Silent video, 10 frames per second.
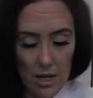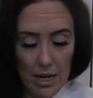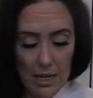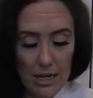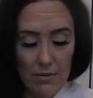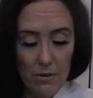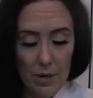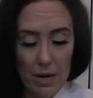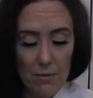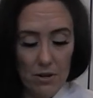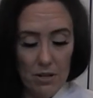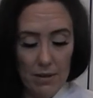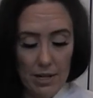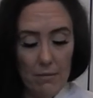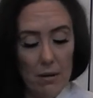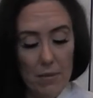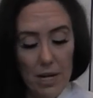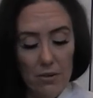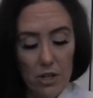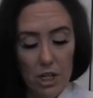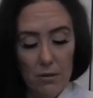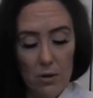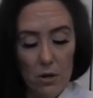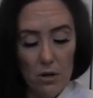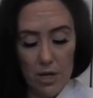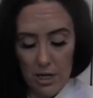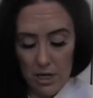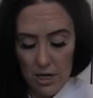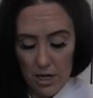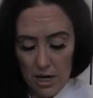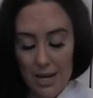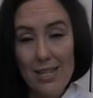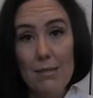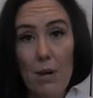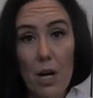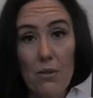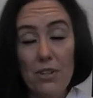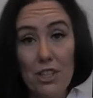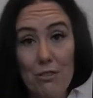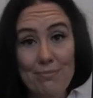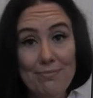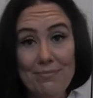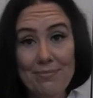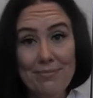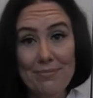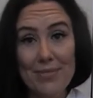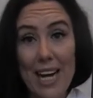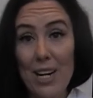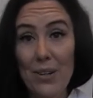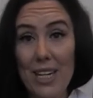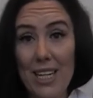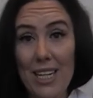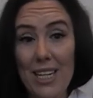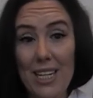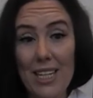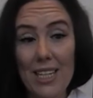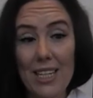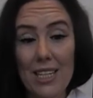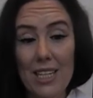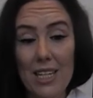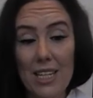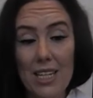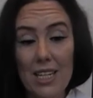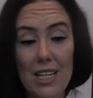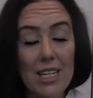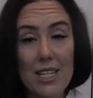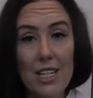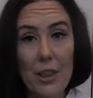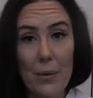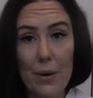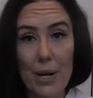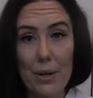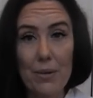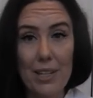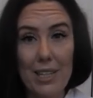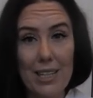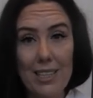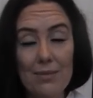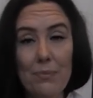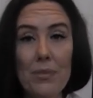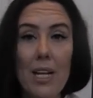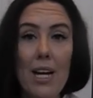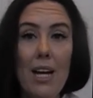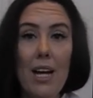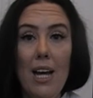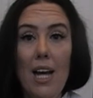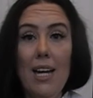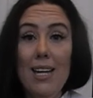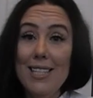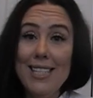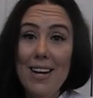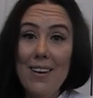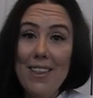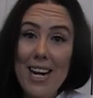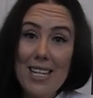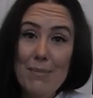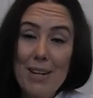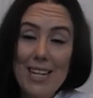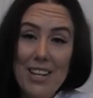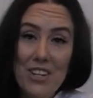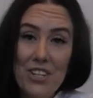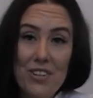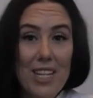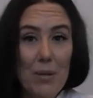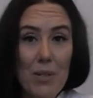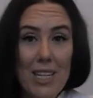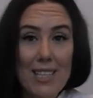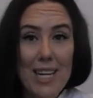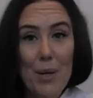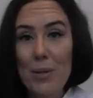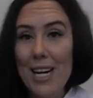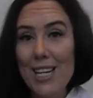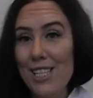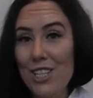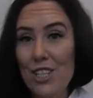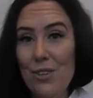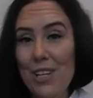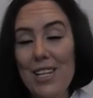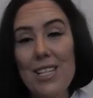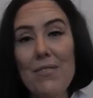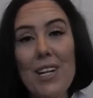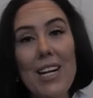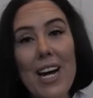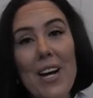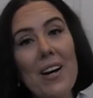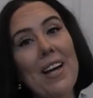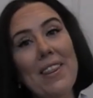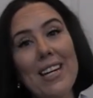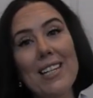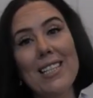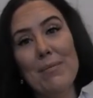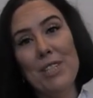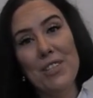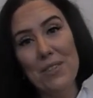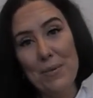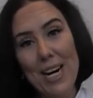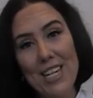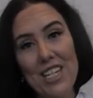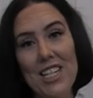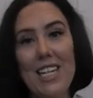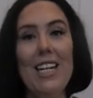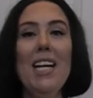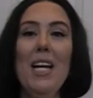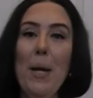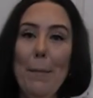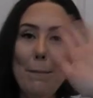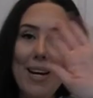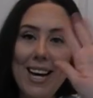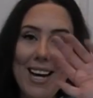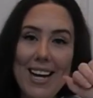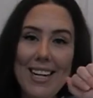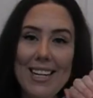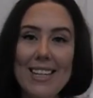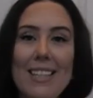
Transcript: and even when I burn them like in my bedroom or a small room, I don't get any throw really. So that is my Dollar Tree empties. I hope you guys enjoyed this video. Thank you so much for watching. Bye!